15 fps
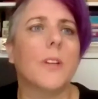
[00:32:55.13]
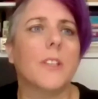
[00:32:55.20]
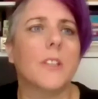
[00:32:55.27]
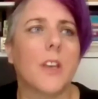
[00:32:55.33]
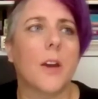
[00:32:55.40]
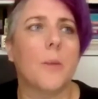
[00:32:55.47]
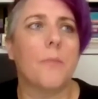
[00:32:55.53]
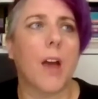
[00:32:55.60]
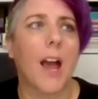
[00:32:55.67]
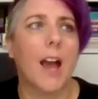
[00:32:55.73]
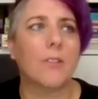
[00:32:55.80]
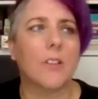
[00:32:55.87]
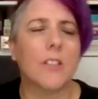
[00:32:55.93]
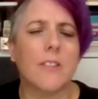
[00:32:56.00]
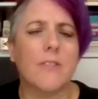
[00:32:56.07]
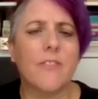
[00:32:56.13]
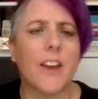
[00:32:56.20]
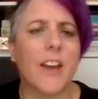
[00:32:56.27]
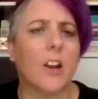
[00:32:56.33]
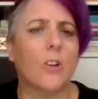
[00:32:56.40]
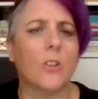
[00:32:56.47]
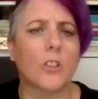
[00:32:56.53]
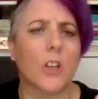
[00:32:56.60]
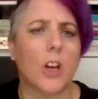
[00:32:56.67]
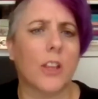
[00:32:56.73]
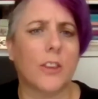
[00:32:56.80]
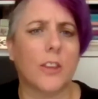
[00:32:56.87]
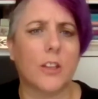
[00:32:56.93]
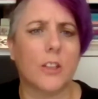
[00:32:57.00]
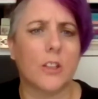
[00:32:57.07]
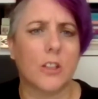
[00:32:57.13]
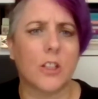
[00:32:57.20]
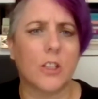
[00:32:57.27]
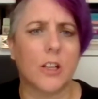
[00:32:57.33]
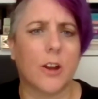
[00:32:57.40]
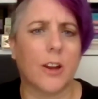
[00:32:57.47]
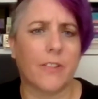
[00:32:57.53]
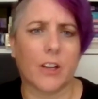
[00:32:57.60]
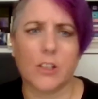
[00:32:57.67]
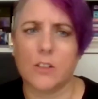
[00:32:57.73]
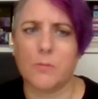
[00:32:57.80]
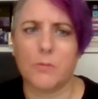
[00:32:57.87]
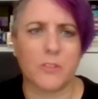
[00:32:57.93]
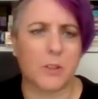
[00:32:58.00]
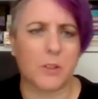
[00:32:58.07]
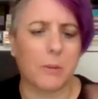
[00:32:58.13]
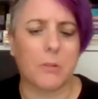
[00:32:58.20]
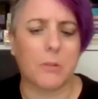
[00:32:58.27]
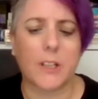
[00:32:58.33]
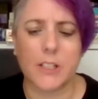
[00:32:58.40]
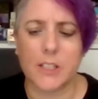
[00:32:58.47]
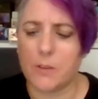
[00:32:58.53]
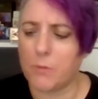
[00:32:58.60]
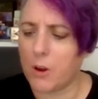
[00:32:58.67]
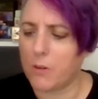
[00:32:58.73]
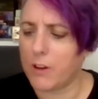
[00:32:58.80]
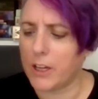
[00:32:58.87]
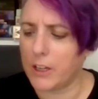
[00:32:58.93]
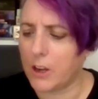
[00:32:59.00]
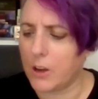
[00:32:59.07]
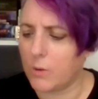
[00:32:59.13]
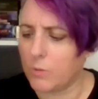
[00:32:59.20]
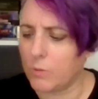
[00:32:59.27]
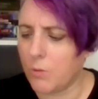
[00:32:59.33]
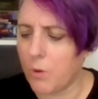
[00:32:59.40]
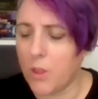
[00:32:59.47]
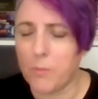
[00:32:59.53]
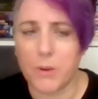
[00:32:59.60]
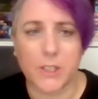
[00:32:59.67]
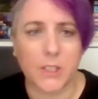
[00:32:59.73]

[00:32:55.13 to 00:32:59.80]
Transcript: it's how does it fit alongside the slow living? Because obviously people listening won't really know what the